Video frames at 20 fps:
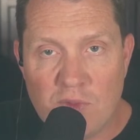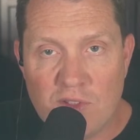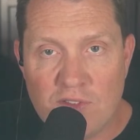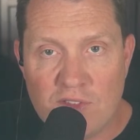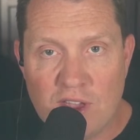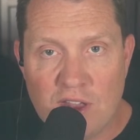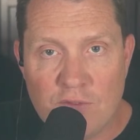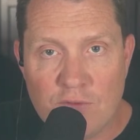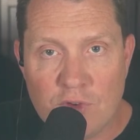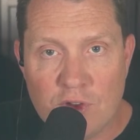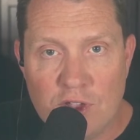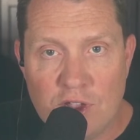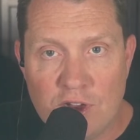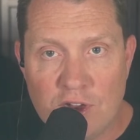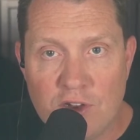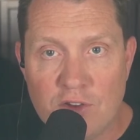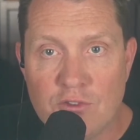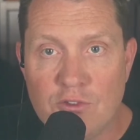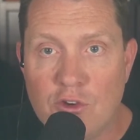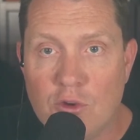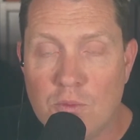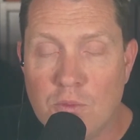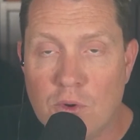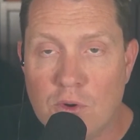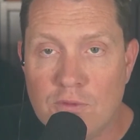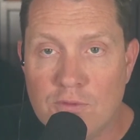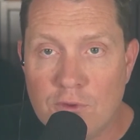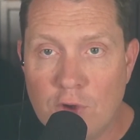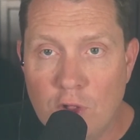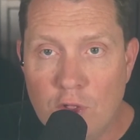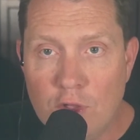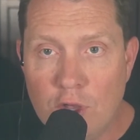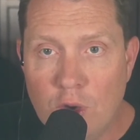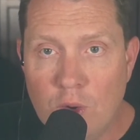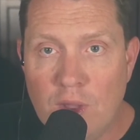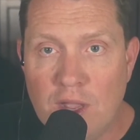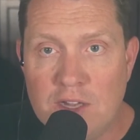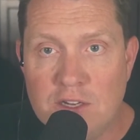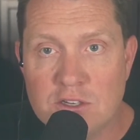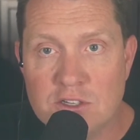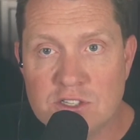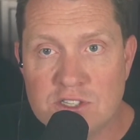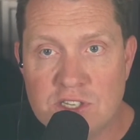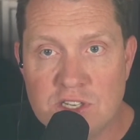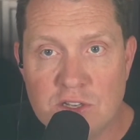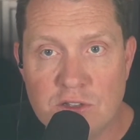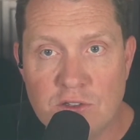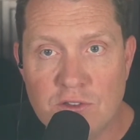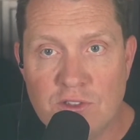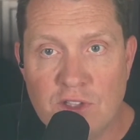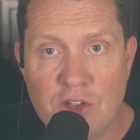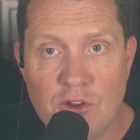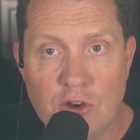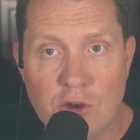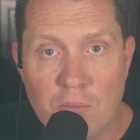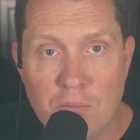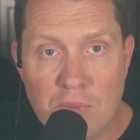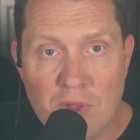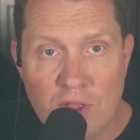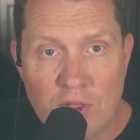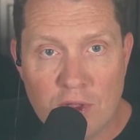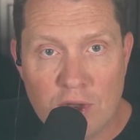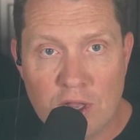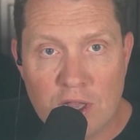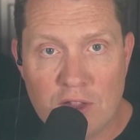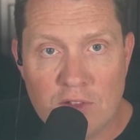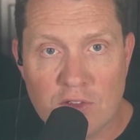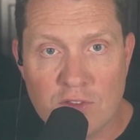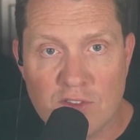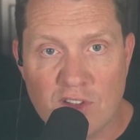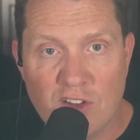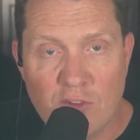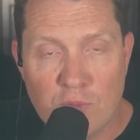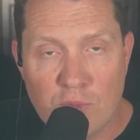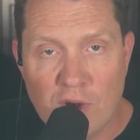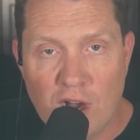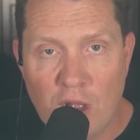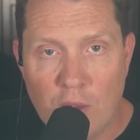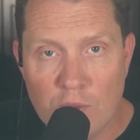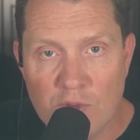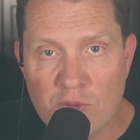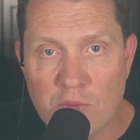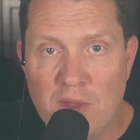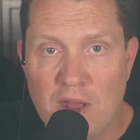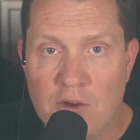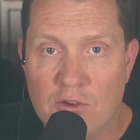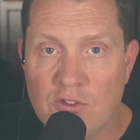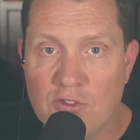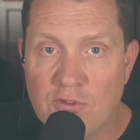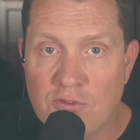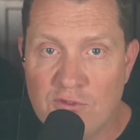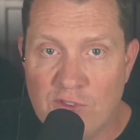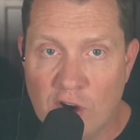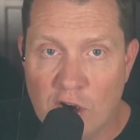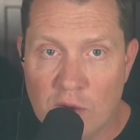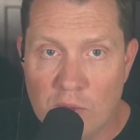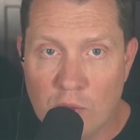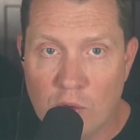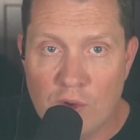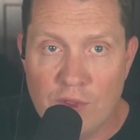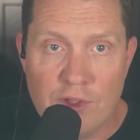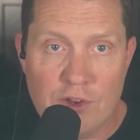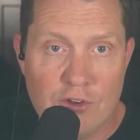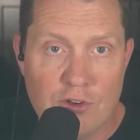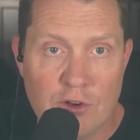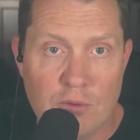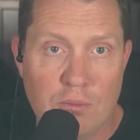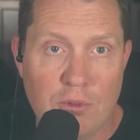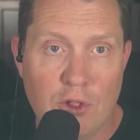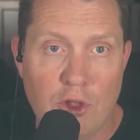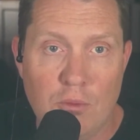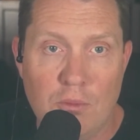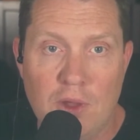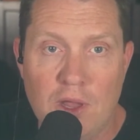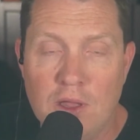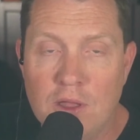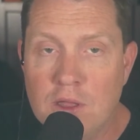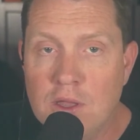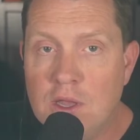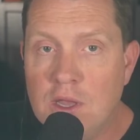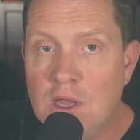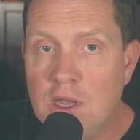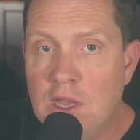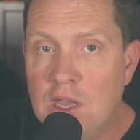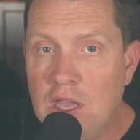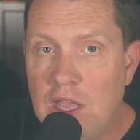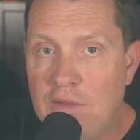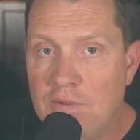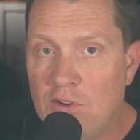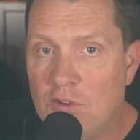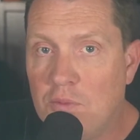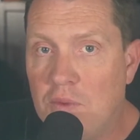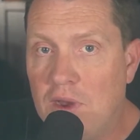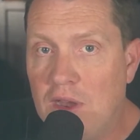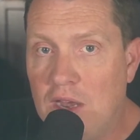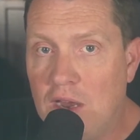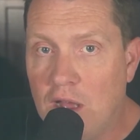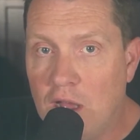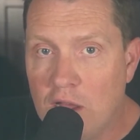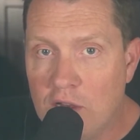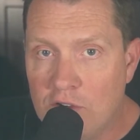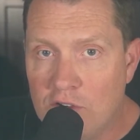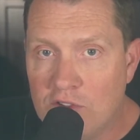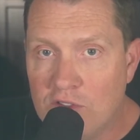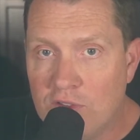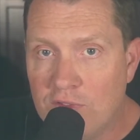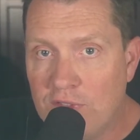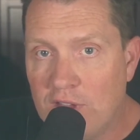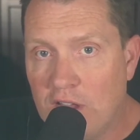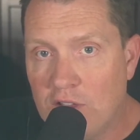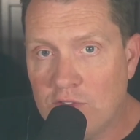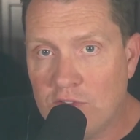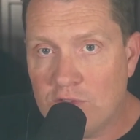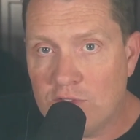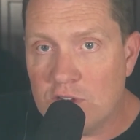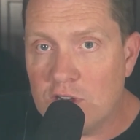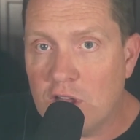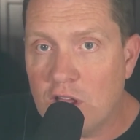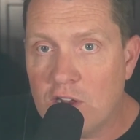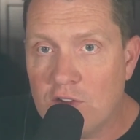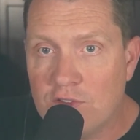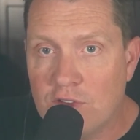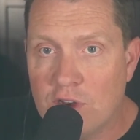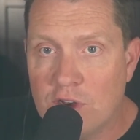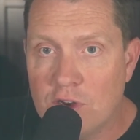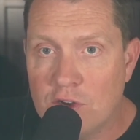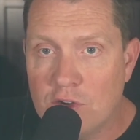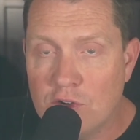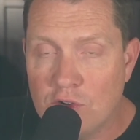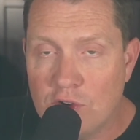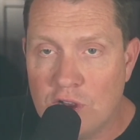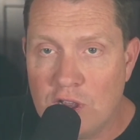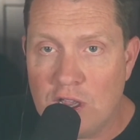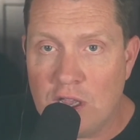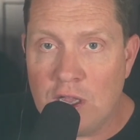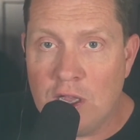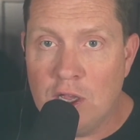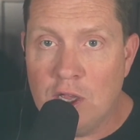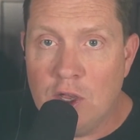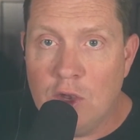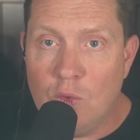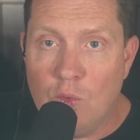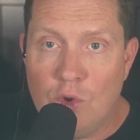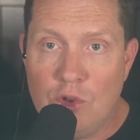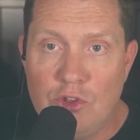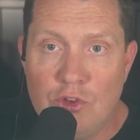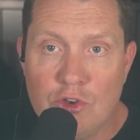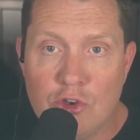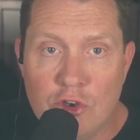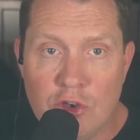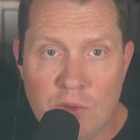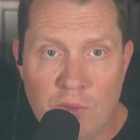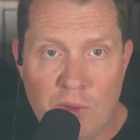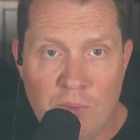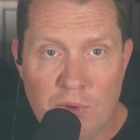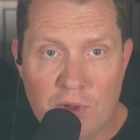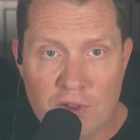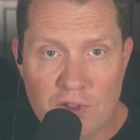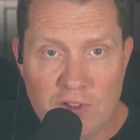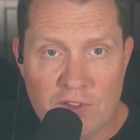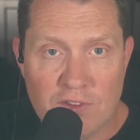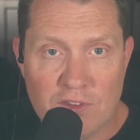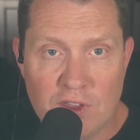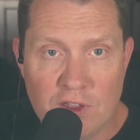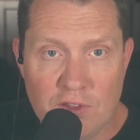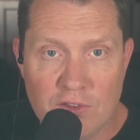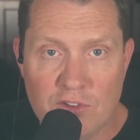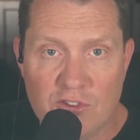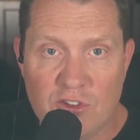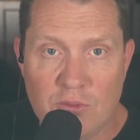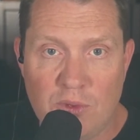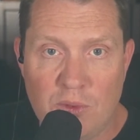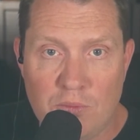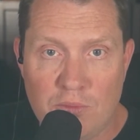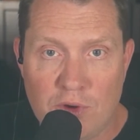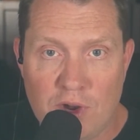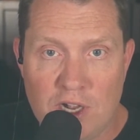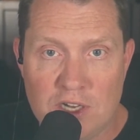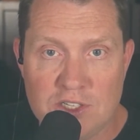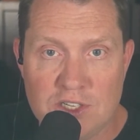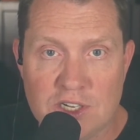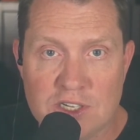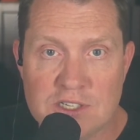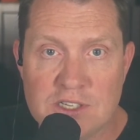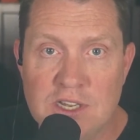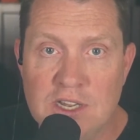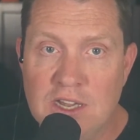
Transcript: saying for years. Your portfolio and your skills and your ability to solve problems matters far more than your diploma. If you're spending hundreds of thousands of dollars on a degree when you could be building skills and shipping projects,